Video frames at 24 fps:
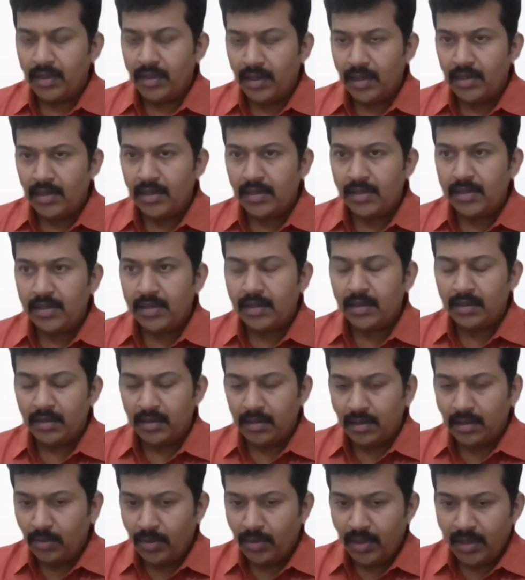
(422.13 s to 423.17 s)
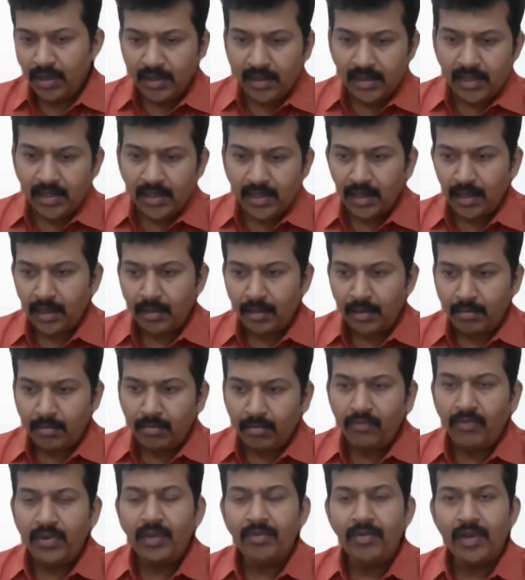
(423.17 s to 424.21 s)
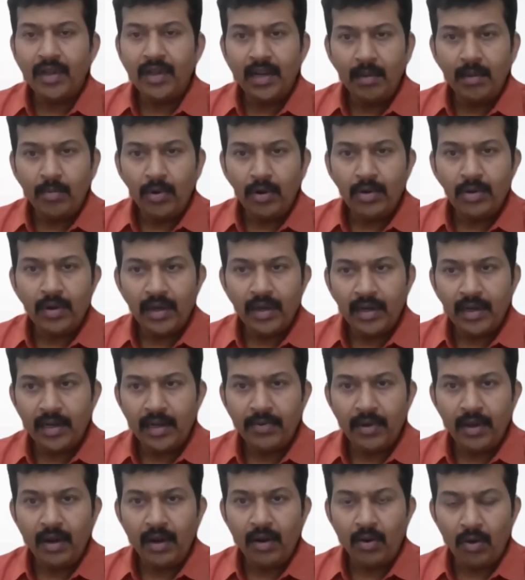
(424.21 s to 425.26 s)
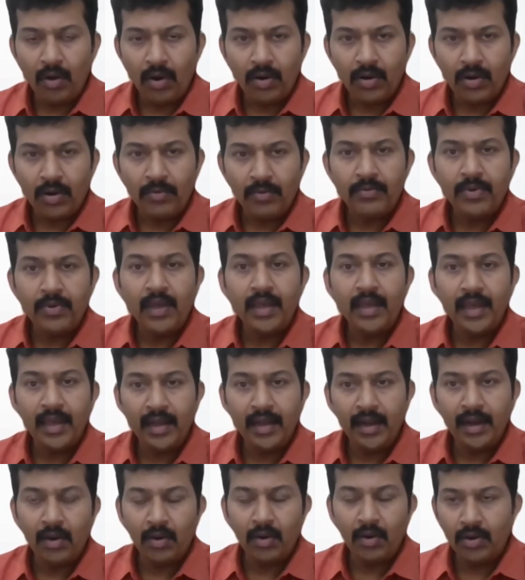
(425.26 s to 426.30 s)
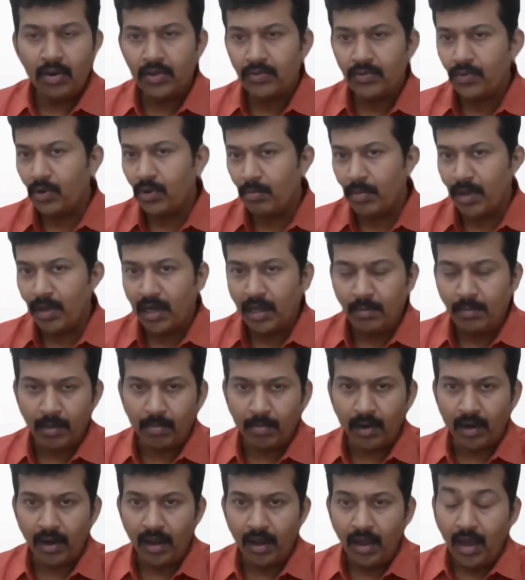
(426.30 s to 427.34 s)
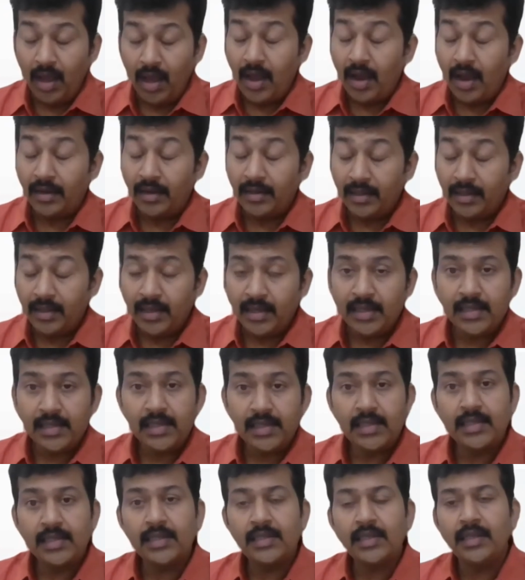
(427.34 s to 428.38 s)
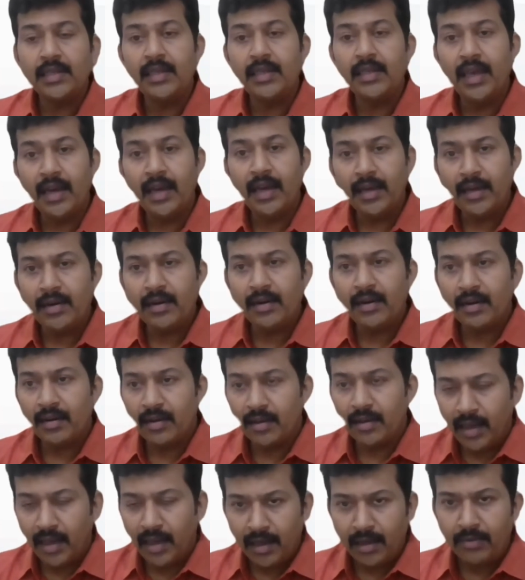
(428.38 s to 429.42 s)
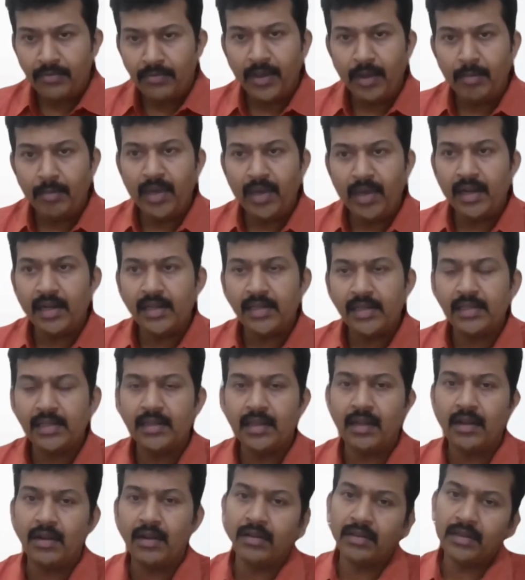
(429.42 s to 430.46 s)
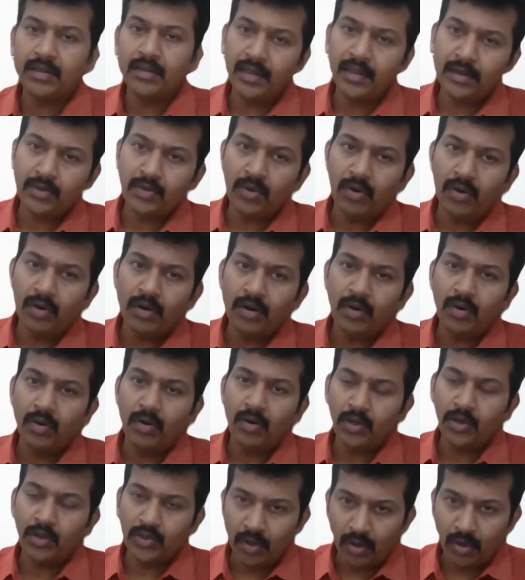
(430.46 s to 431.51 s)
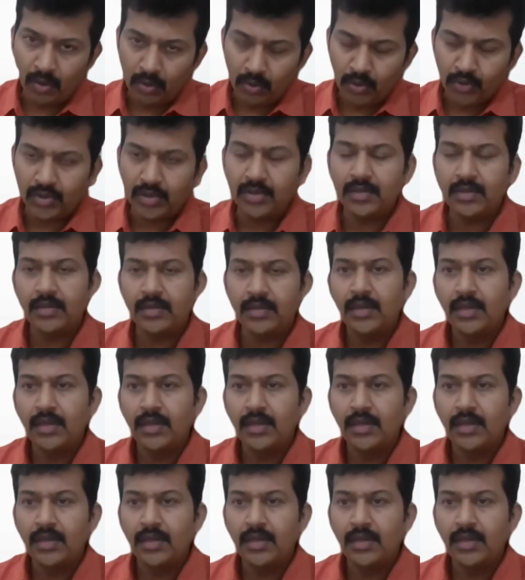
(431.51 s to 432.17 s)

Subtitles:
the thing is, during this time, we were able to identify a lot of hearing loss for many people. And the thing is, young females, there are a thing called otosclerosis.